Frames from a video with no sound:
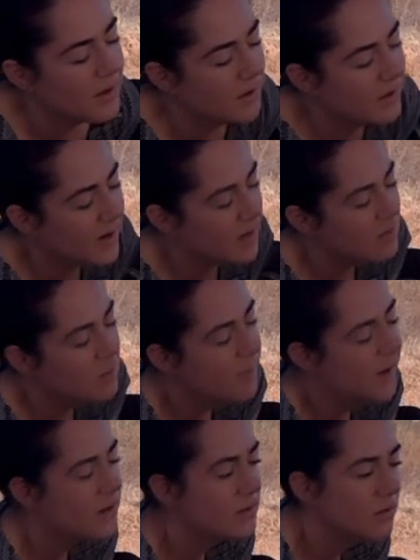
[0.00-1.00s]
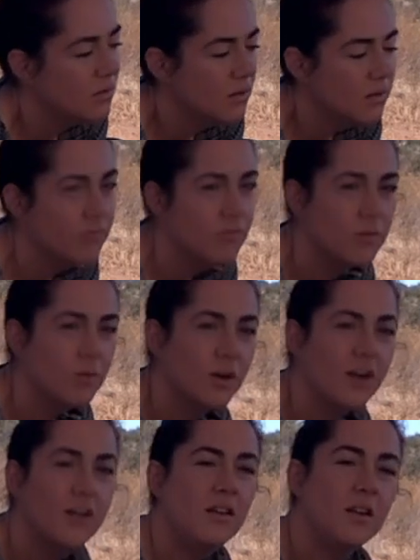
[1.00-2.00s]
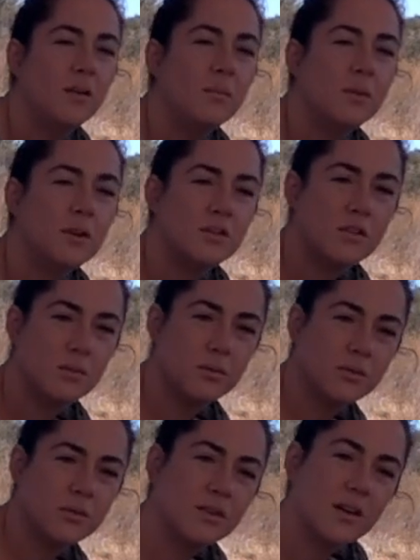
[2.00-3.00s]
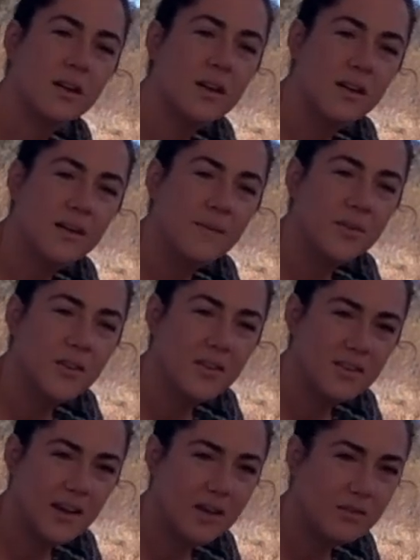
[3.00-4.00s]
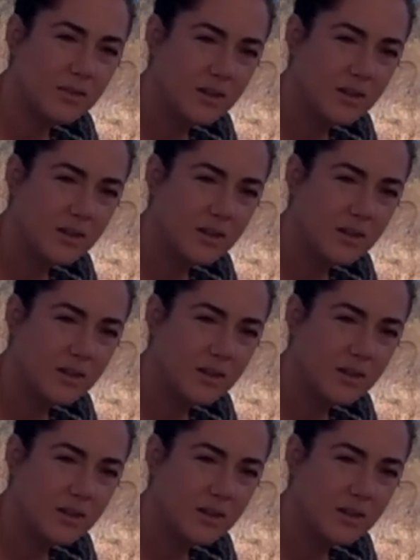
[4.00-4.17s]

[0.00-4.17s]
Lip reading: your hands back to the floor. You can push the bolster to the side for